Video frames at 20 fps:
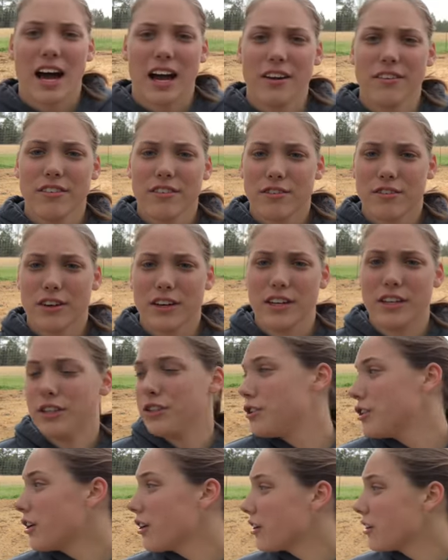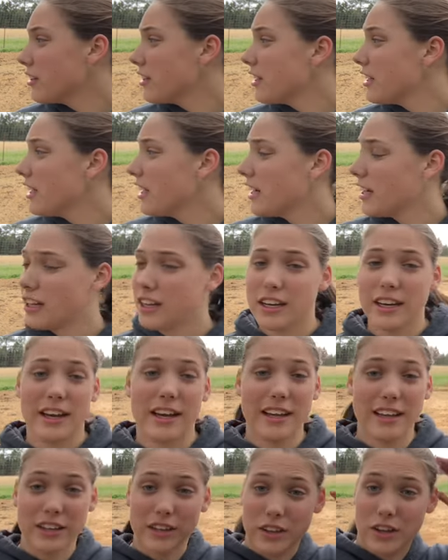I haven't ridden Charlie in
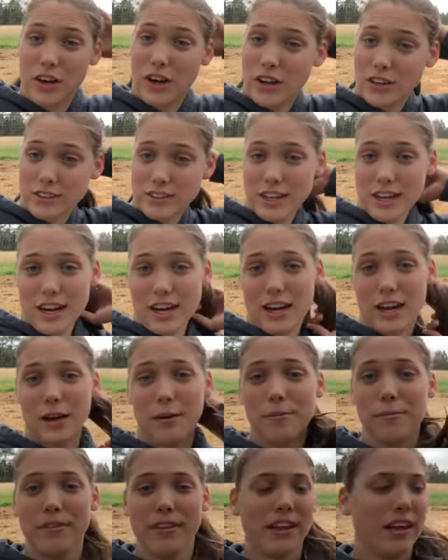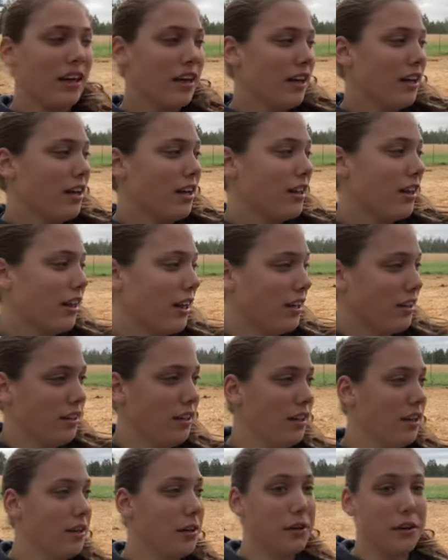a long time, like
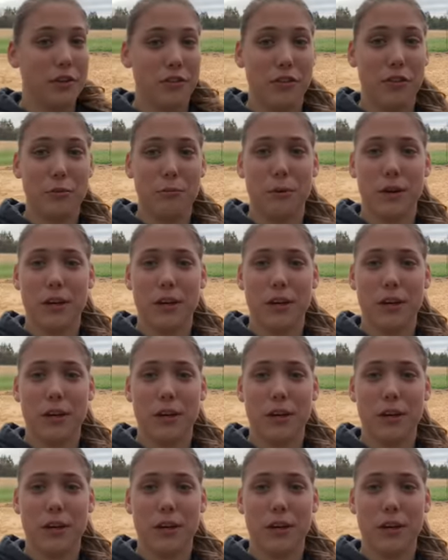a few